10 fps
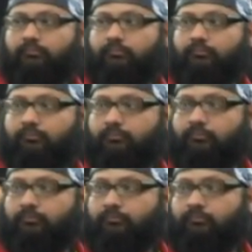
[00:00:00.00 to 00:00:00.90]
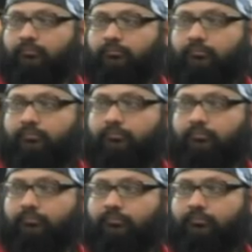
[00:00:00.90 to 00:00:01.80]

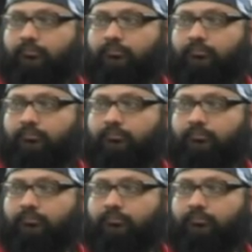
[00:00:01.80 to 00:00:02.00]
(not speaking)